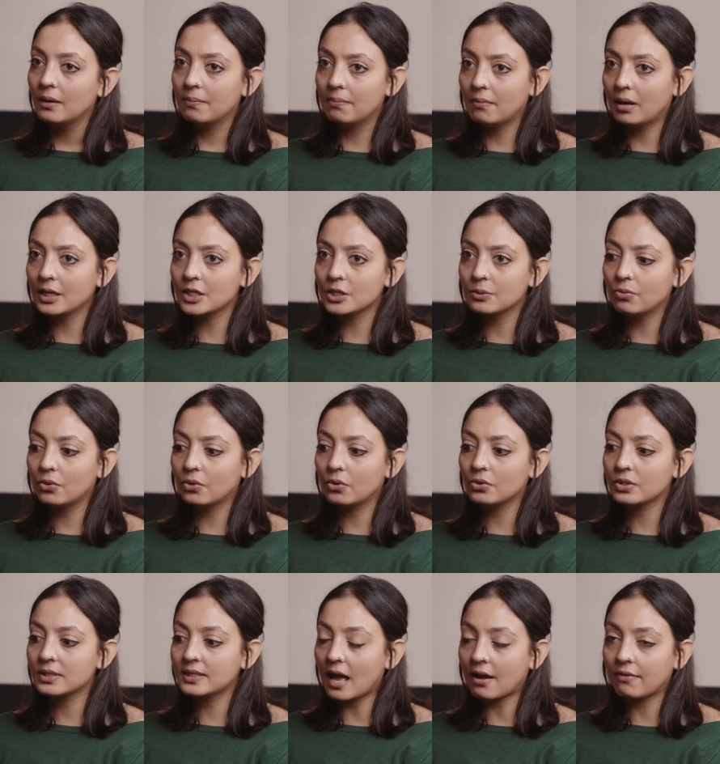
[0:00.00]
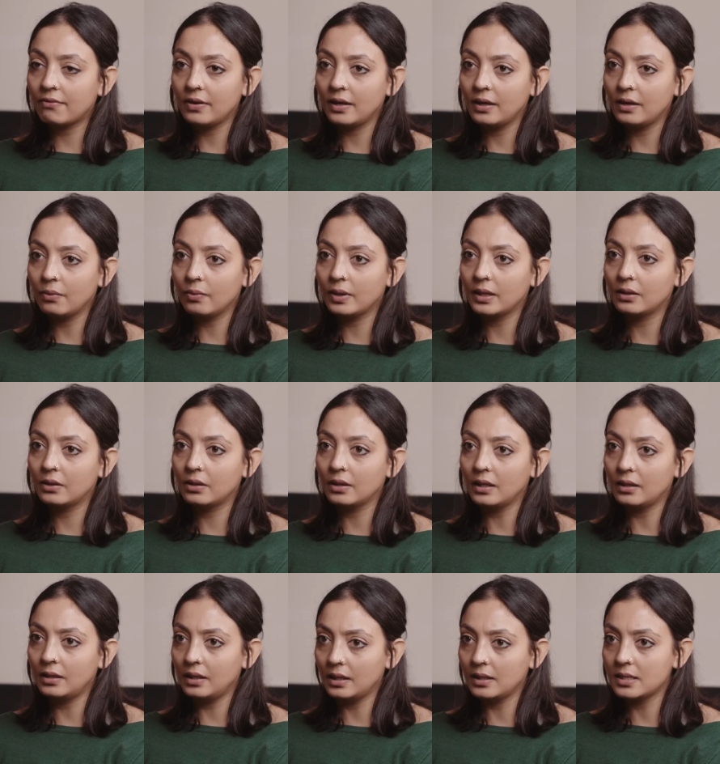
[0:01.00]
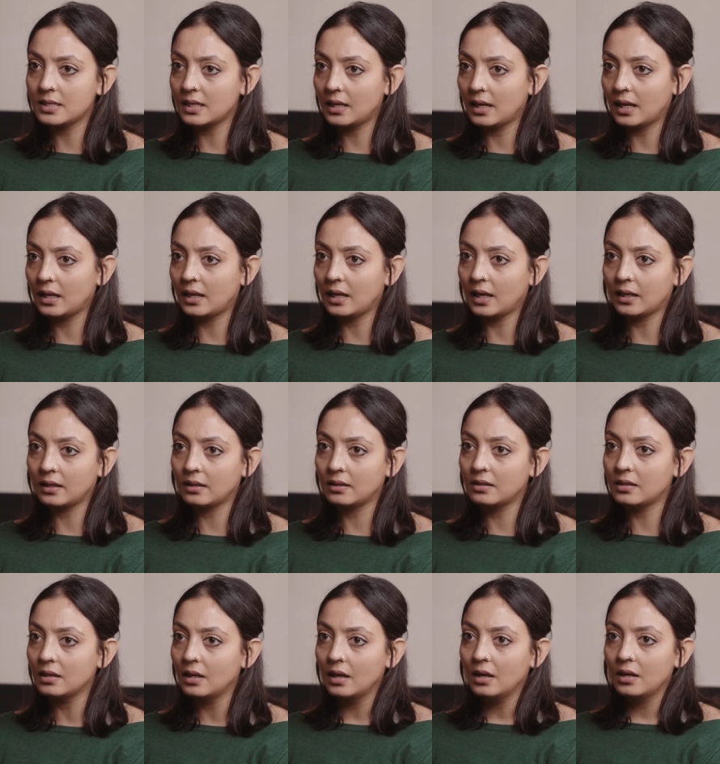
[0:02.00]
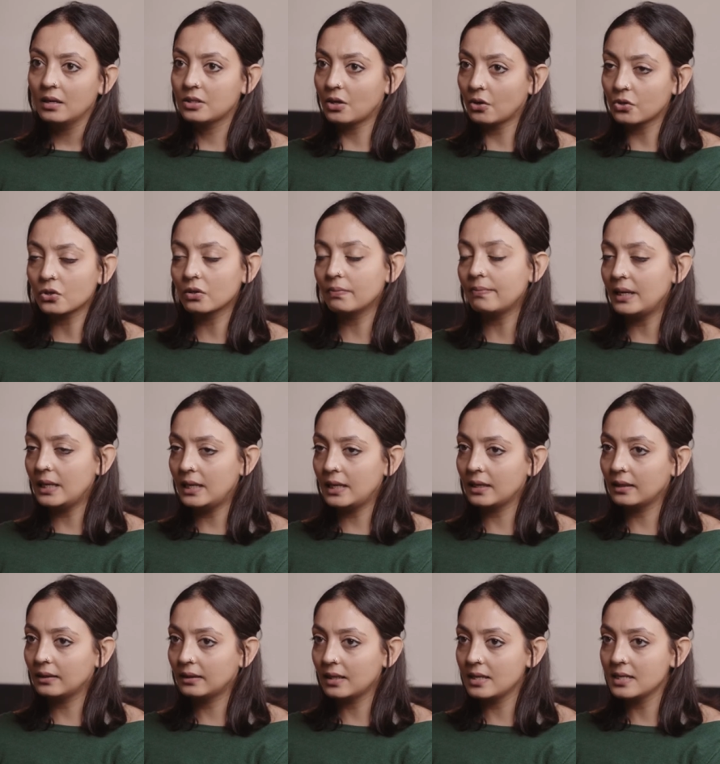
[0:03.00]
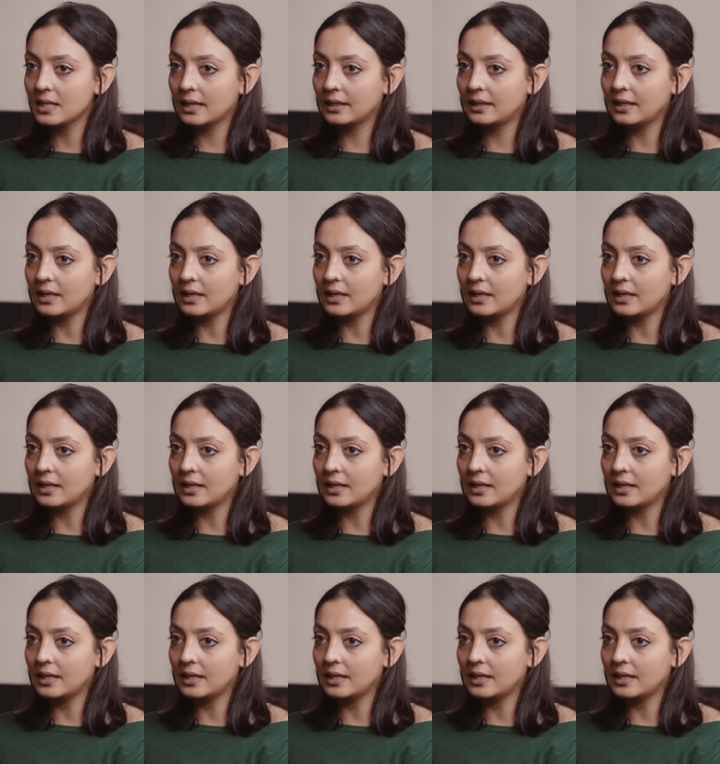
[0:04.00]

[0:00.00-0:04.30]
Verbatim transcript: much more savvy with the internet and social media and things like